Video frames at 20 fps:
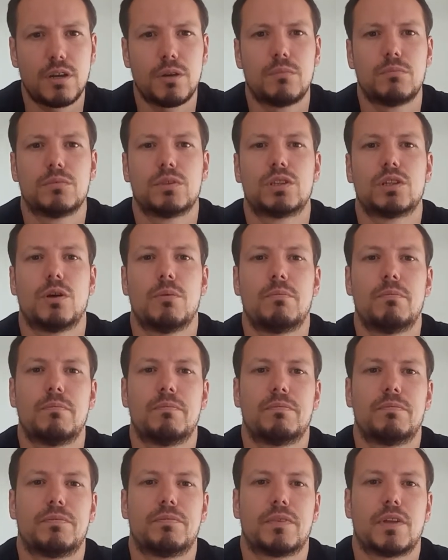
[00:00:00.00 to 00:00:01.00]
So
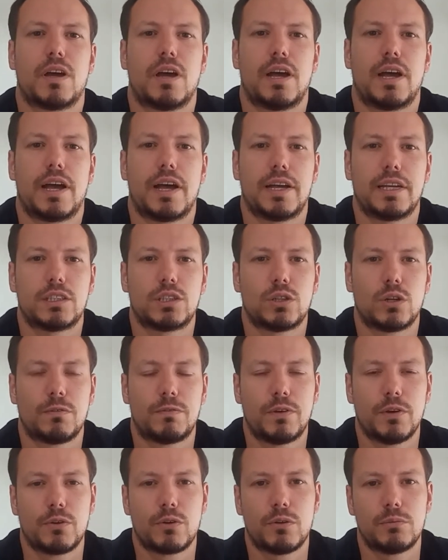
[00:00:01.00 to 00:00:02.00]
I asked on a
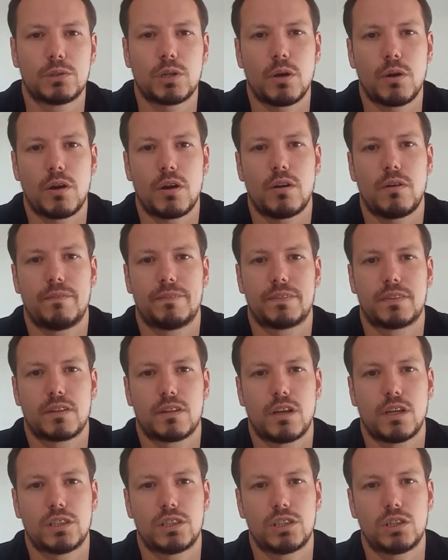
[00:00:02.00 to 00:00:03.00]
few groups.
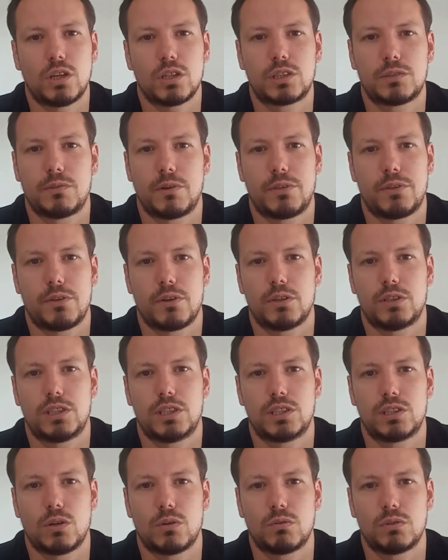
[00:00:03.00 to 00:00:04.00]
I started with 30
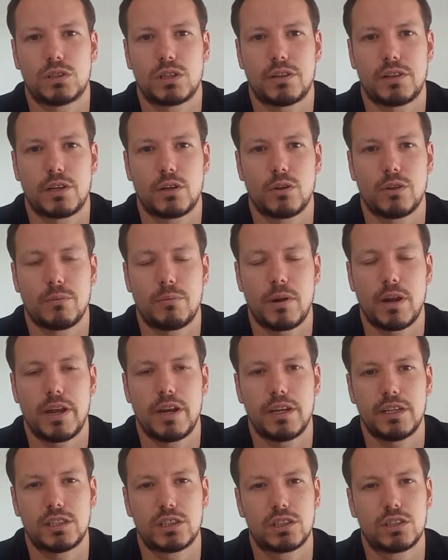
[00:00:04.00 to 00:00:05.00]
songs, I think, on the
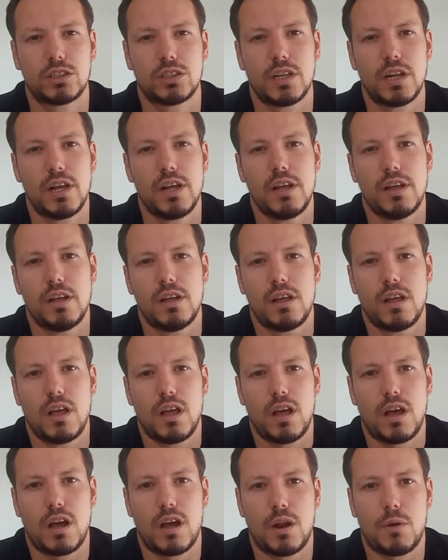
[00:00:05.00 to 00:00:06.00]
playlist.
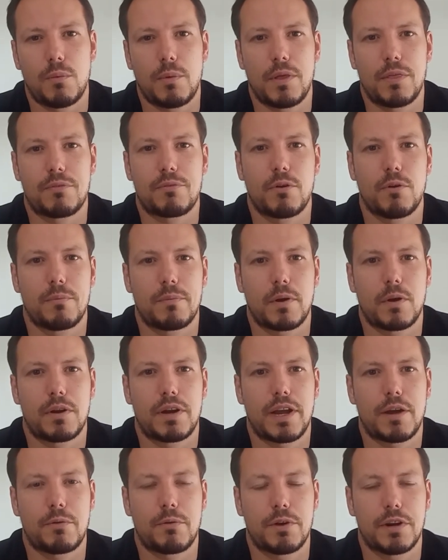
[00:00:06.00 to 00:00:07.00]
I went through them. I
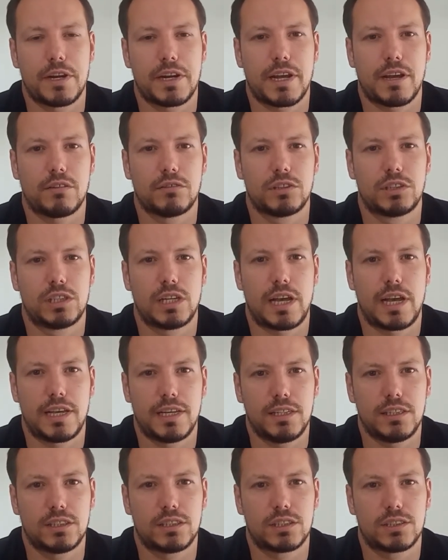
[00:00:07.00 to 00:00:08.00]
narrowed it down to
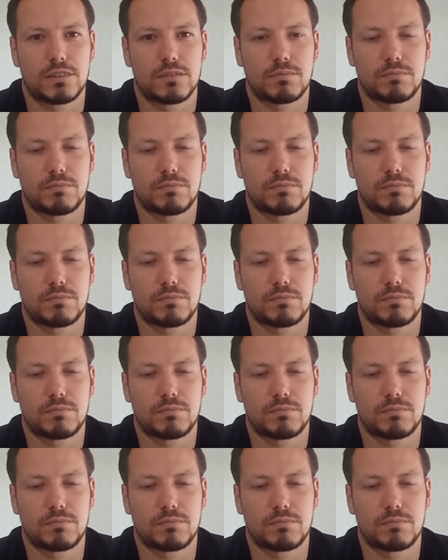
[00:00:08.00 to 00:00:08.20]
8.